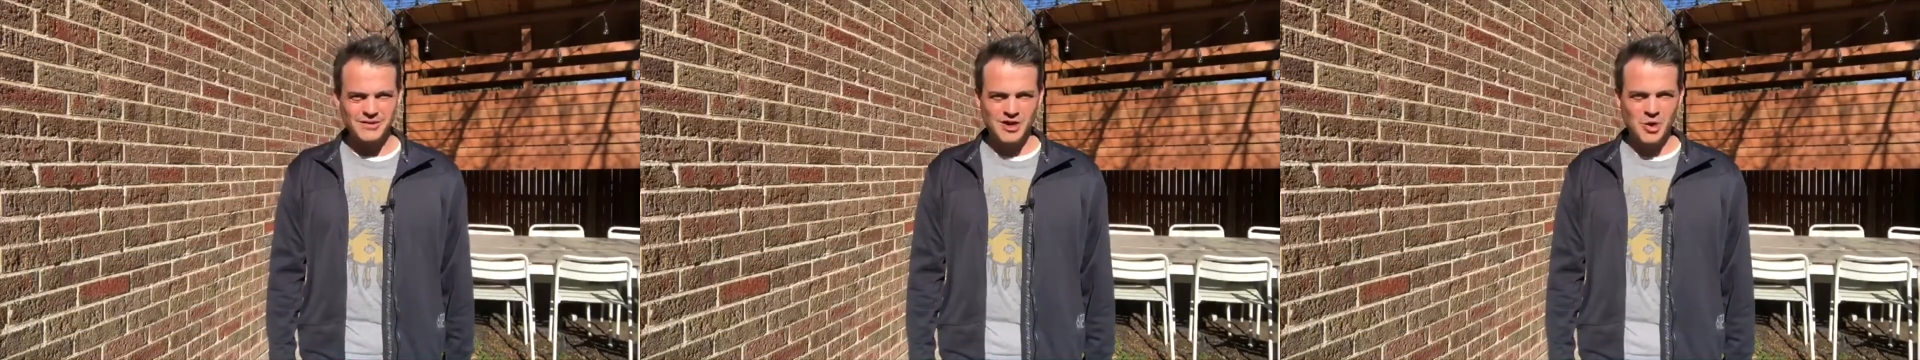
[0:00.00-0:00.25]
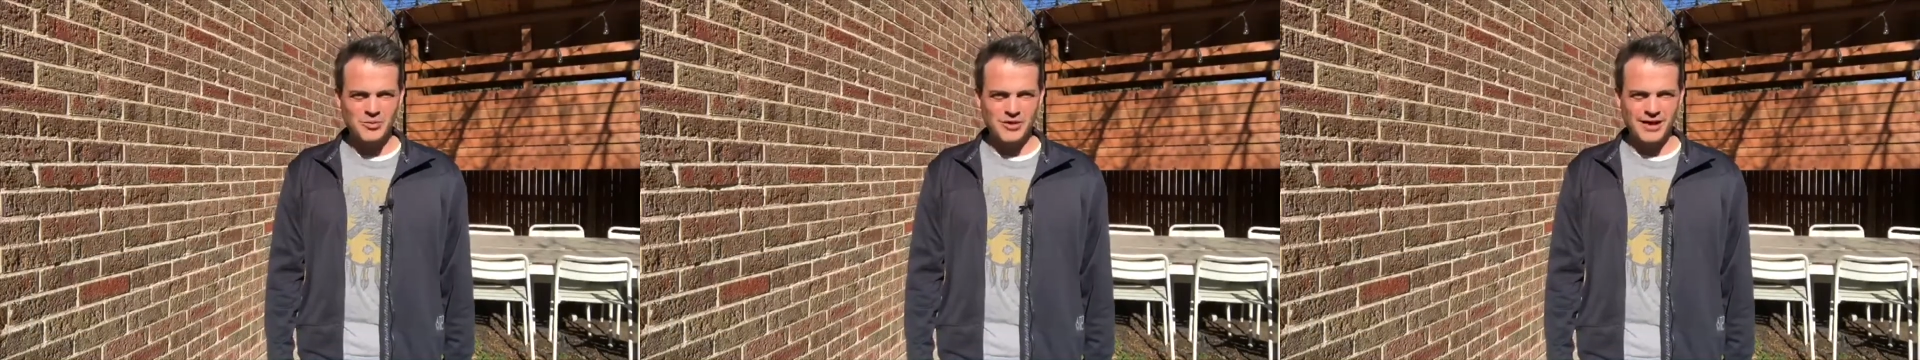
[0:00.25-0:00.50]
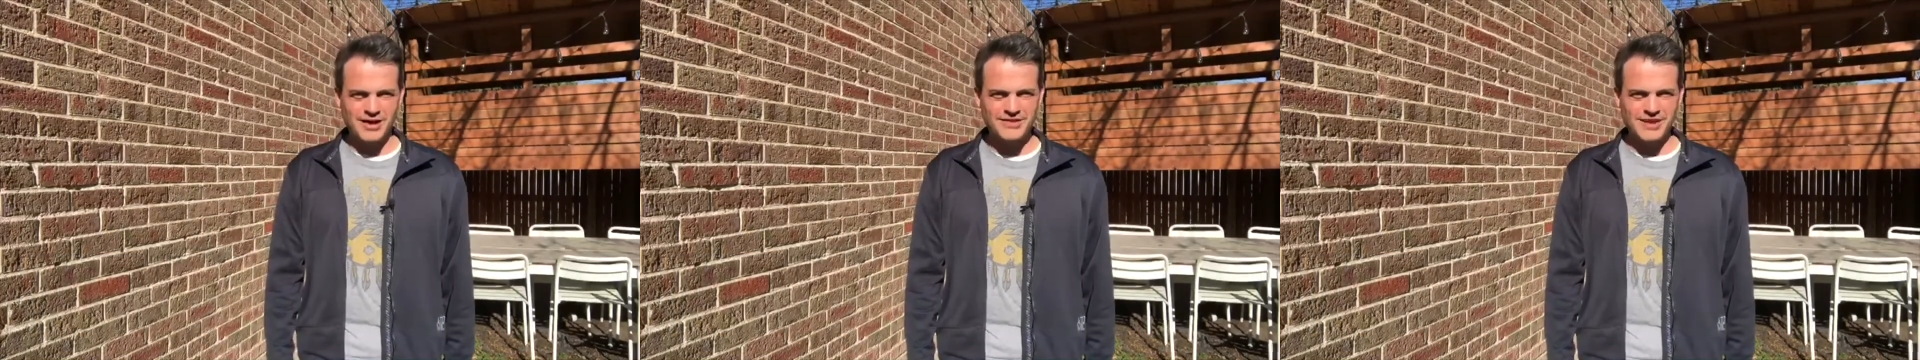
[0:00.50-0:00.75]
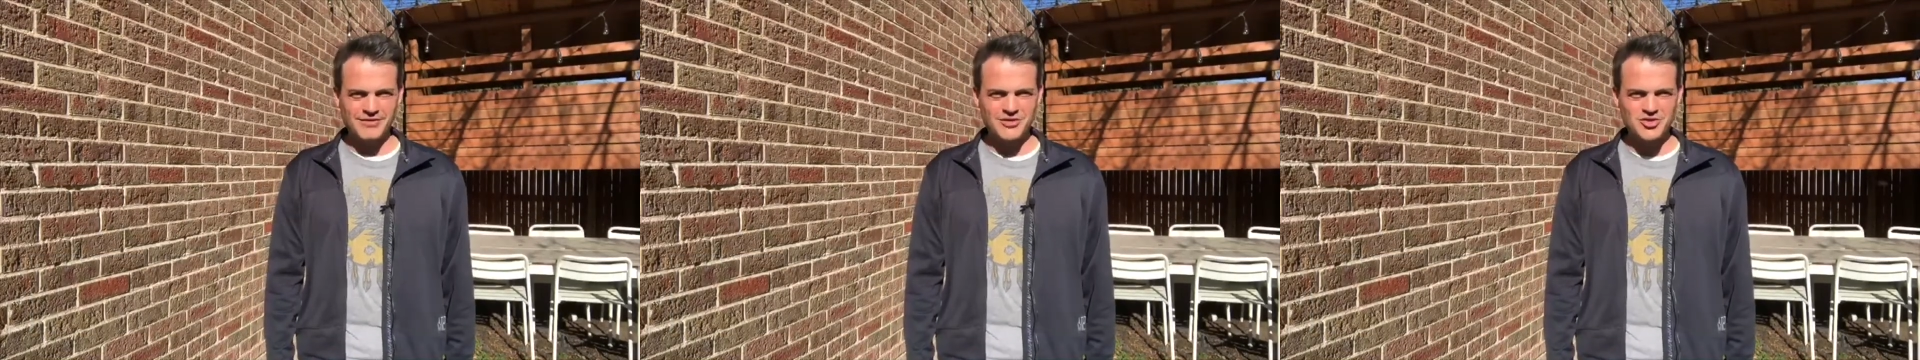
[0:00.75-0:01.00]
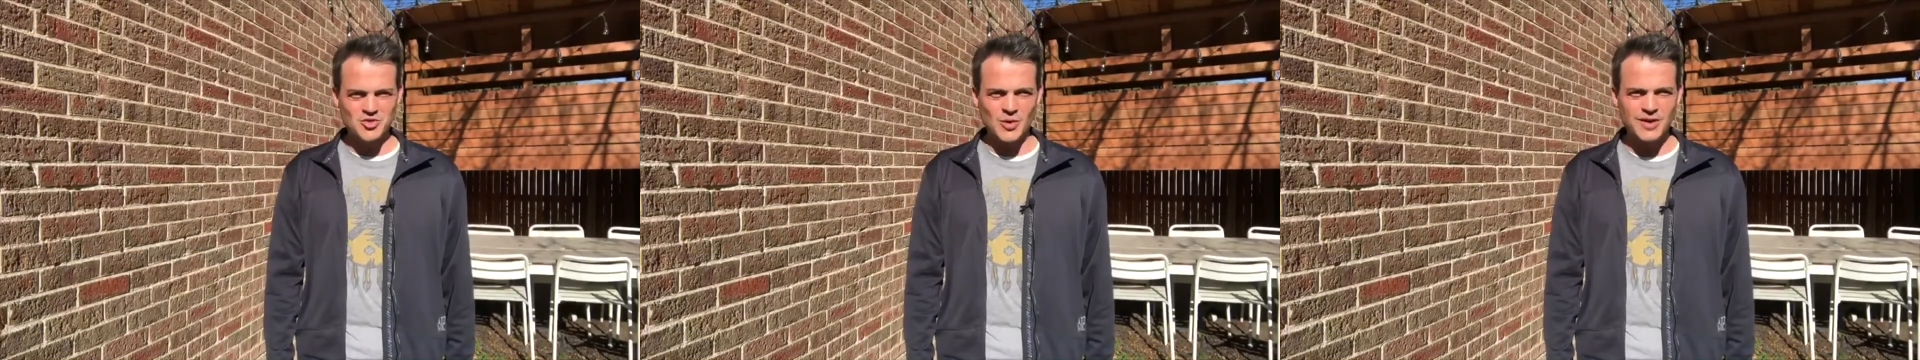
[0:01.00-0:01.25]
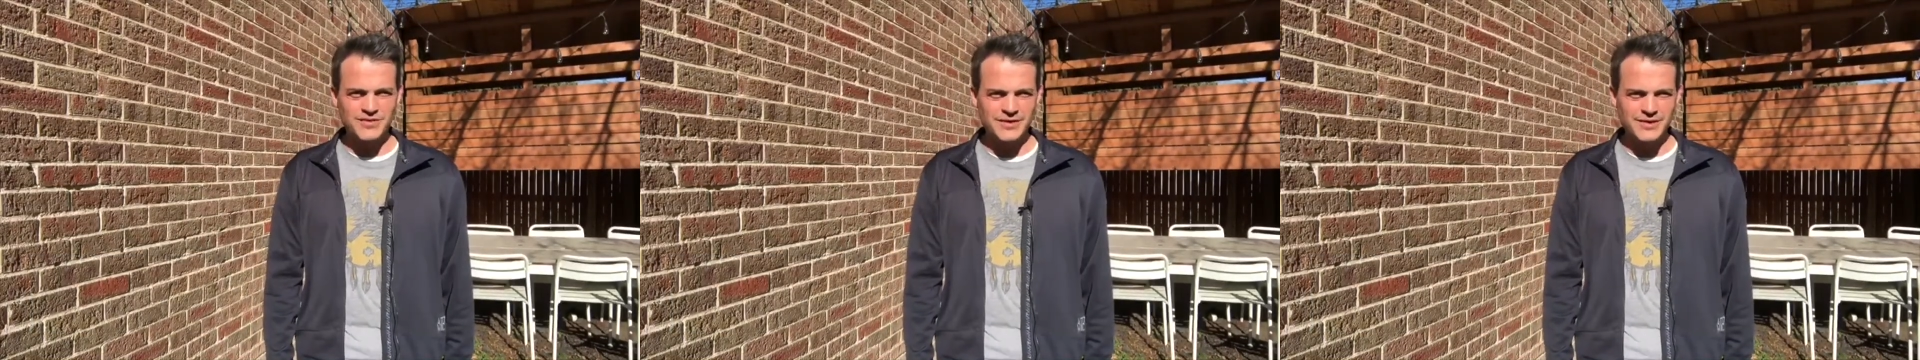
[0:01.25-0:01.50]
Hope you guys have
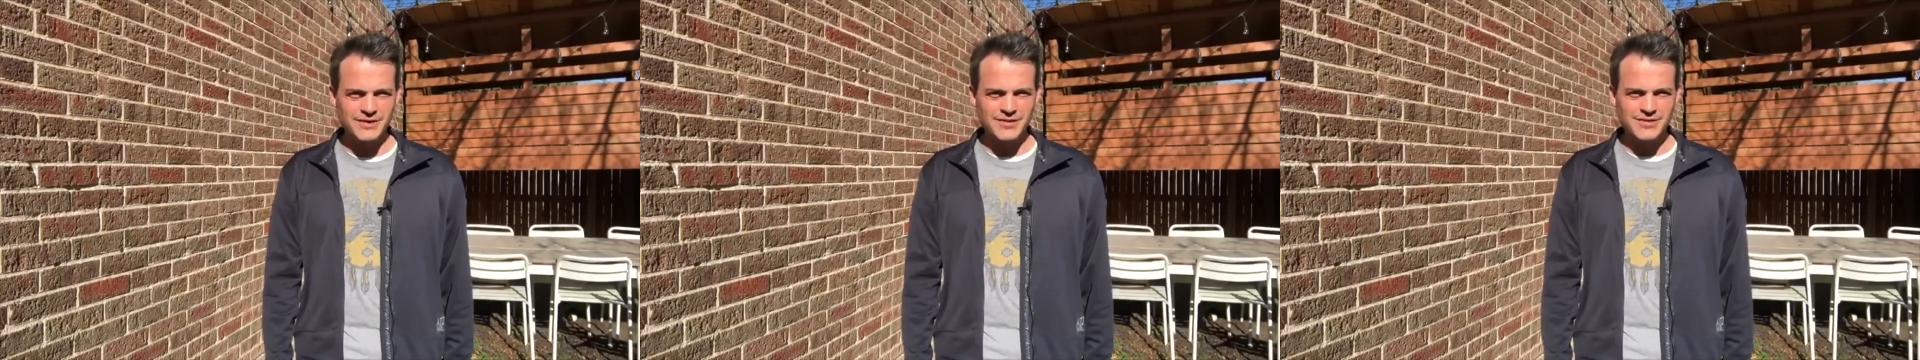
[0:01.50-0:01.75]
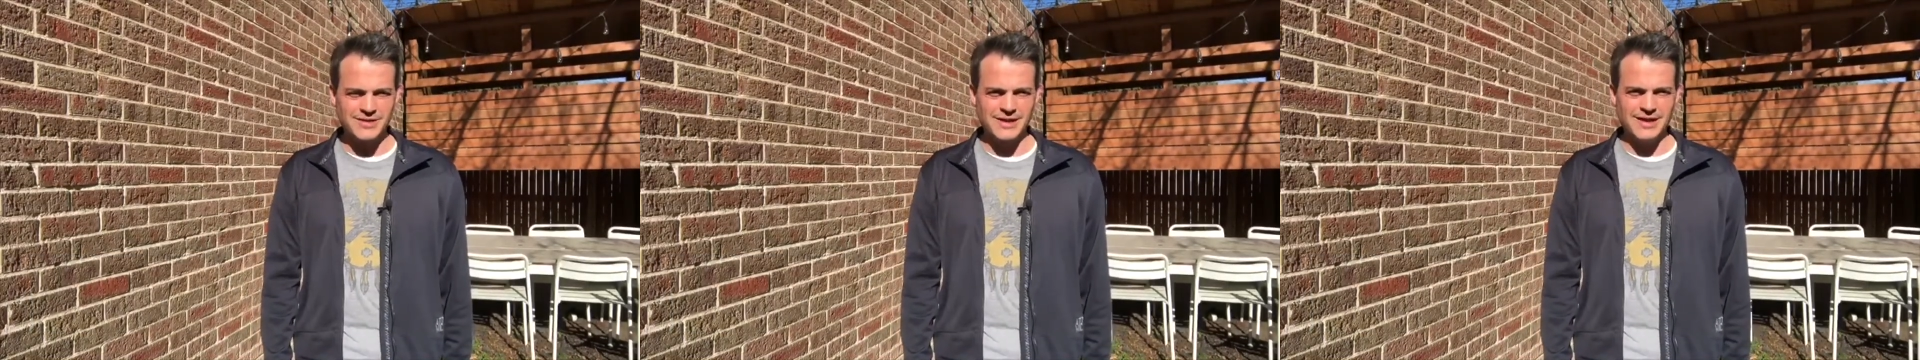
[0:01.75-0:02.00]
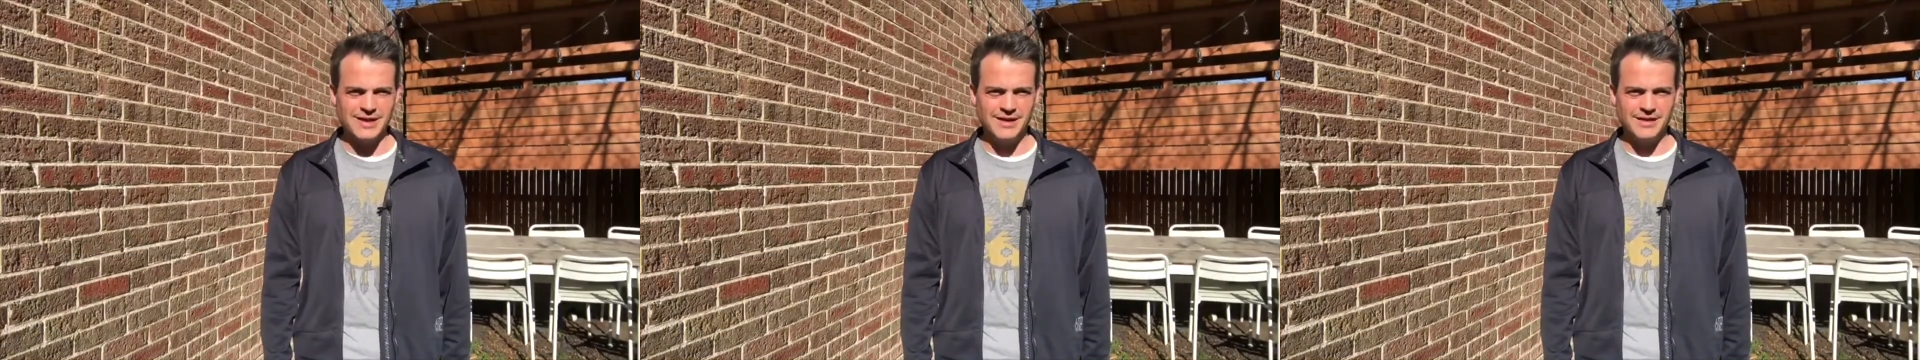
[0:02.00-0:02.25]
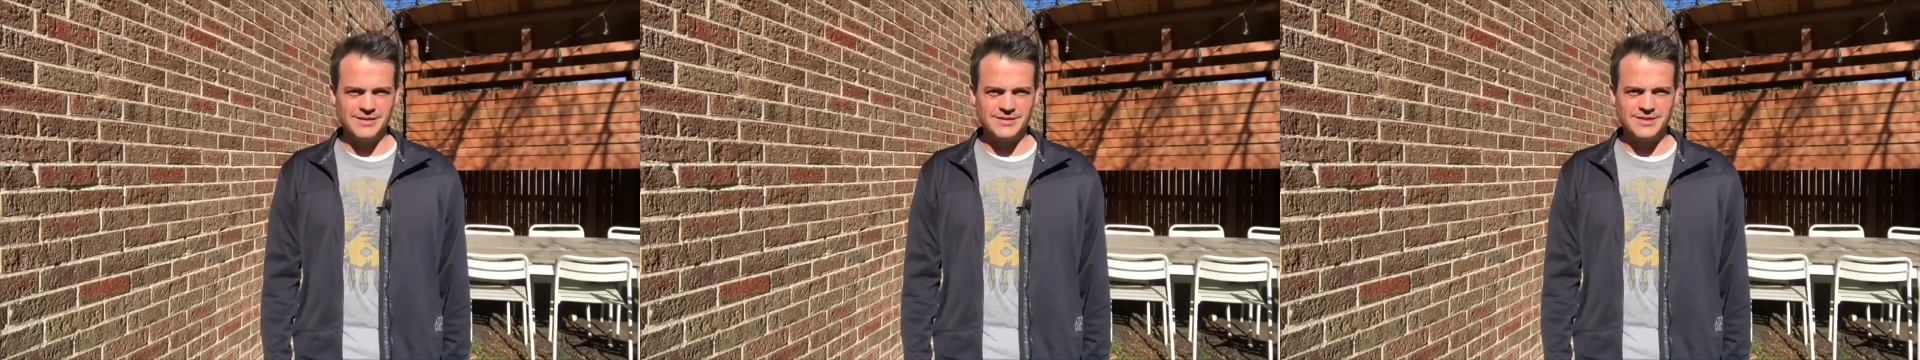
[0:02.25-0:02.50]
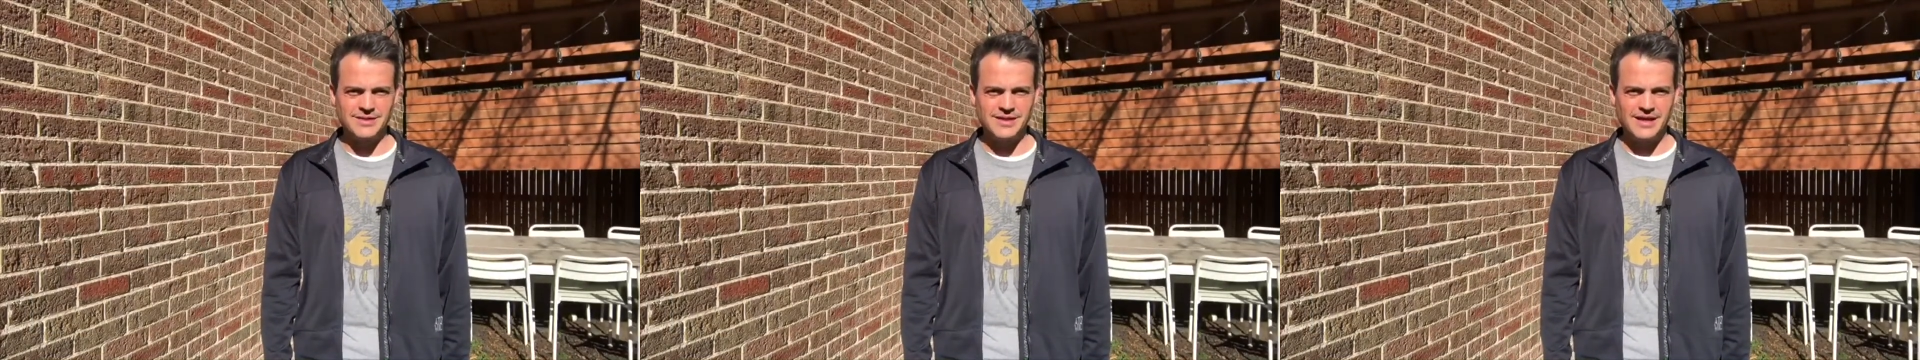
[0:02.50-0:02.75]
enjoyed these, and